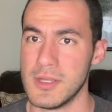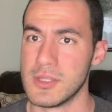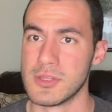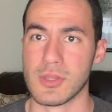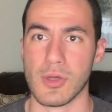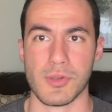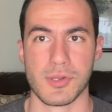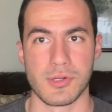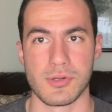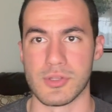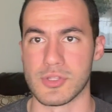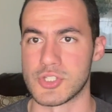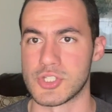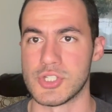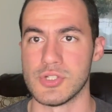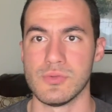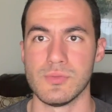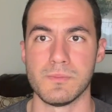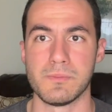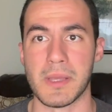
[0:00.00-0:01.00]
Those are the
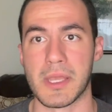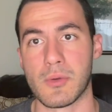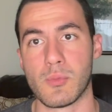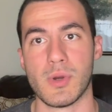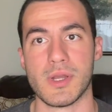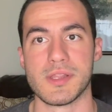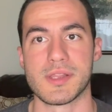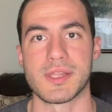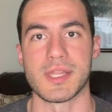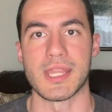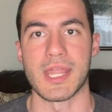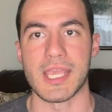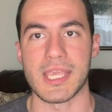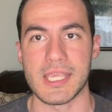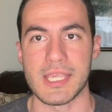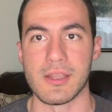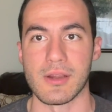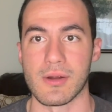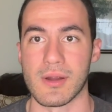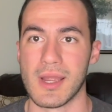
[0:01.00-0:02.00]
two big ones that I
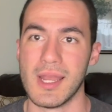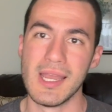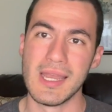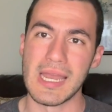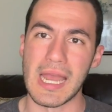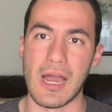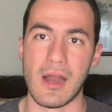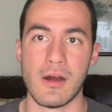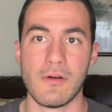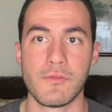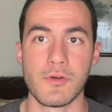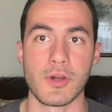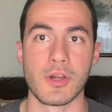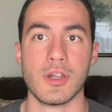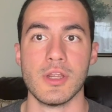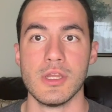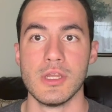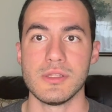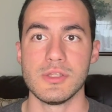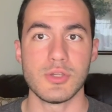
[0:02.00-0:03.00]
hear.
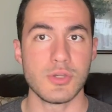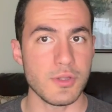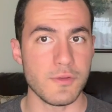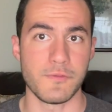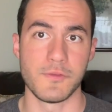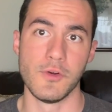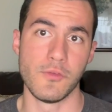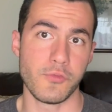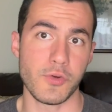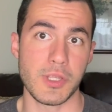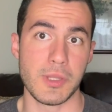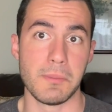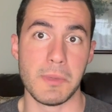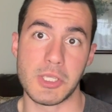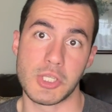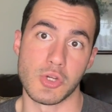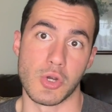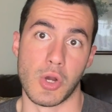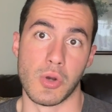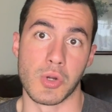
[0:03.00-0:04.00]
However, you could feel free to
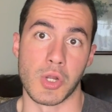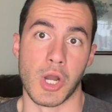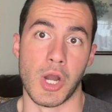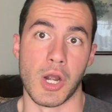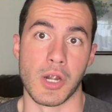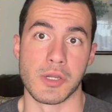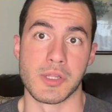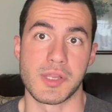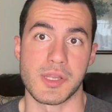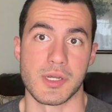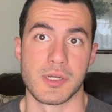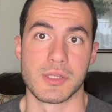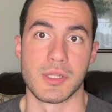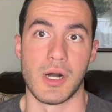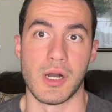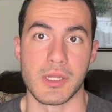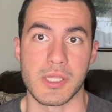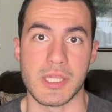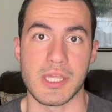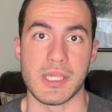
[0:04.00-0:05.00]
make your own cards on
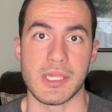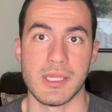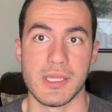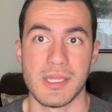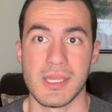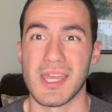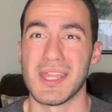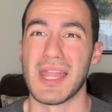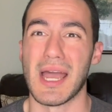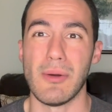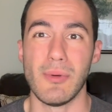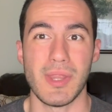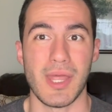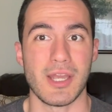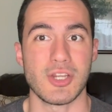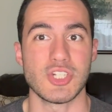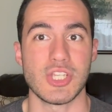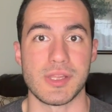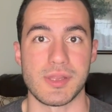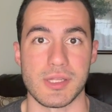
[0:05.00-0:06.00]
Anki, and I would
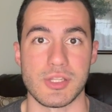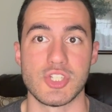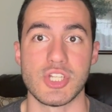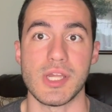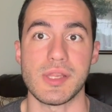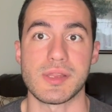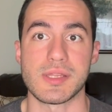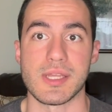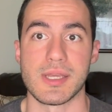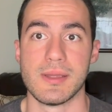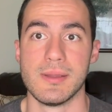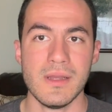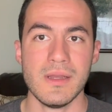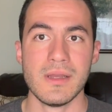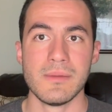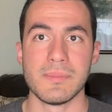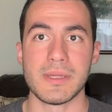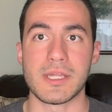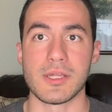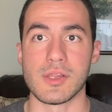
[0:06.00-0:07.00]
actually suggest it,
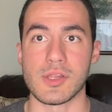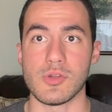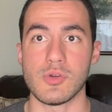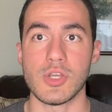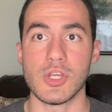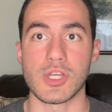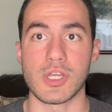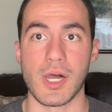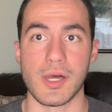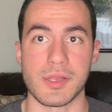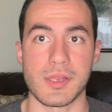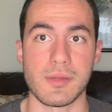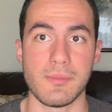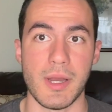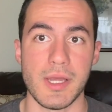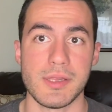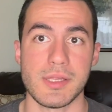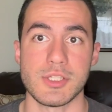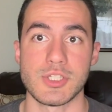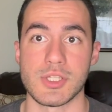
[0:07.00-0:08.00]
because you can
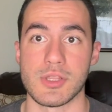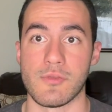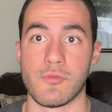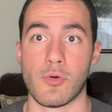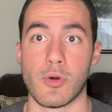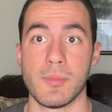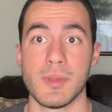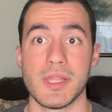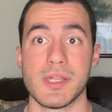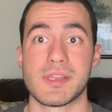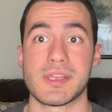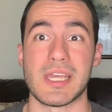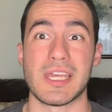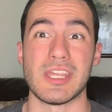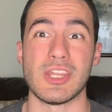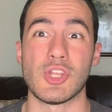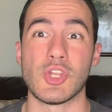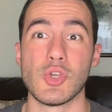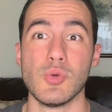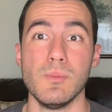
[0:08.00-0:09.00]
customize it to the formulas
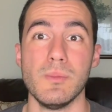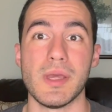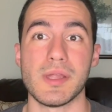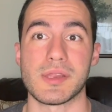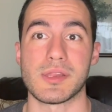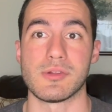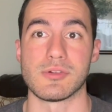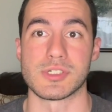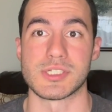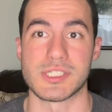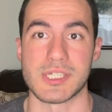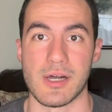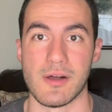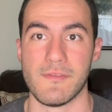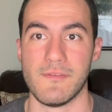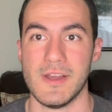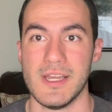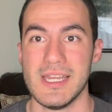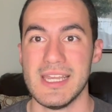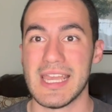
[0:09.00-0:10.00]
that you miss
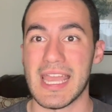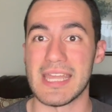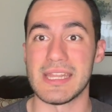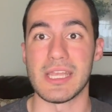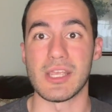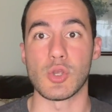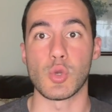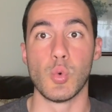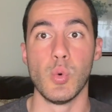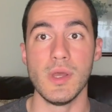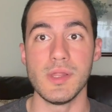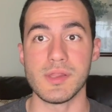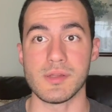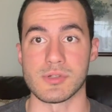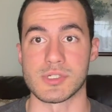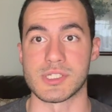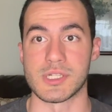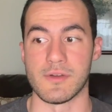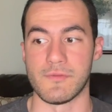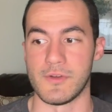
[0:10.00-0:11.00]
yourself and then quiz
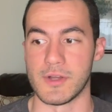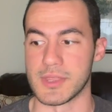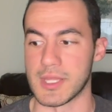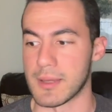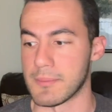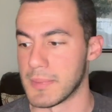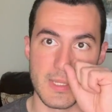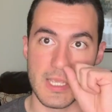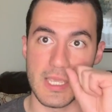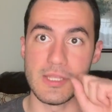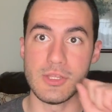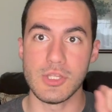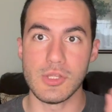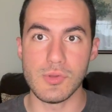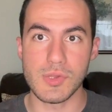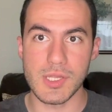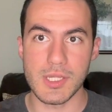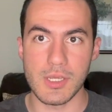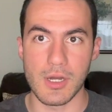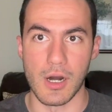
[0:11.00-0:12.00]
yourself on them. In
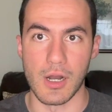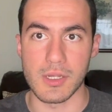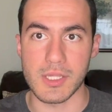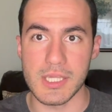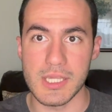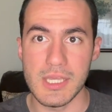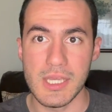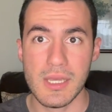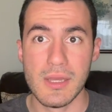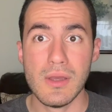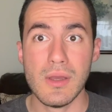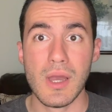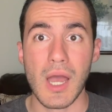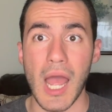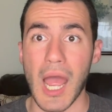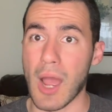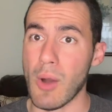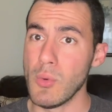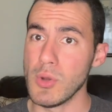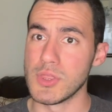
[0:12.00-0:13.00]
using Anki,
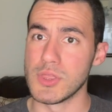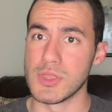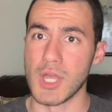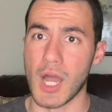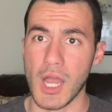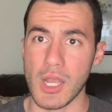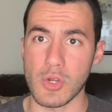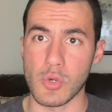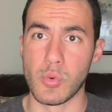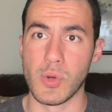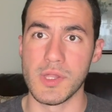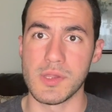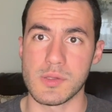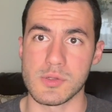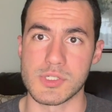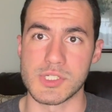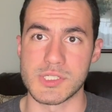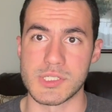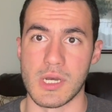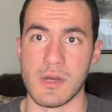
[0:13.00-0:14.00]
I would not quiz
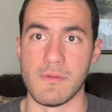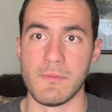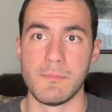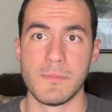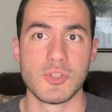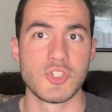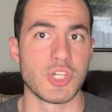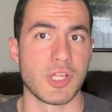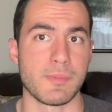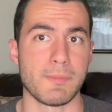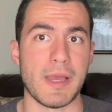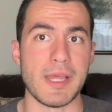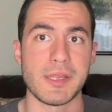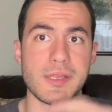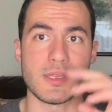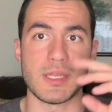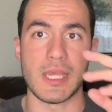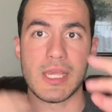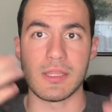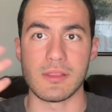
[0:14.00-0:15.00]
yourself just by
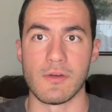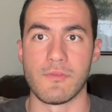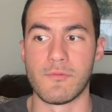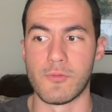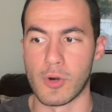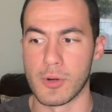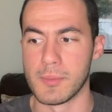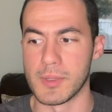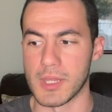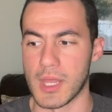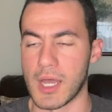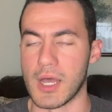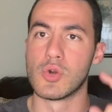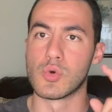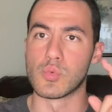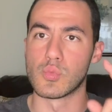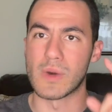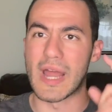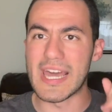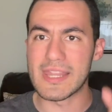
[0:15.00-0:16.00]
saying the formula.
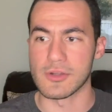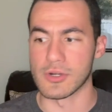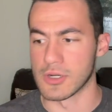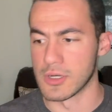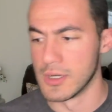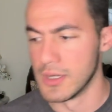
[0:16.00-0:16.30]
Rather,